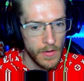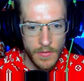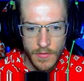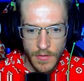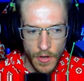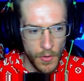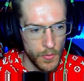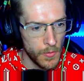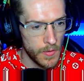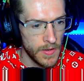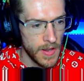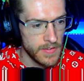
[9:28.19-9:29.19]
So
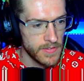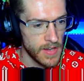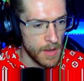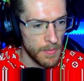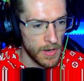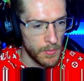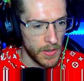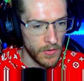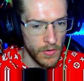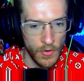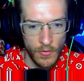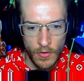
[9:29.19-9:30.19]
let's see how many we can
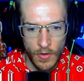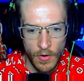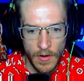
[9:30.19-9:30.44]
do. So I'm going to go in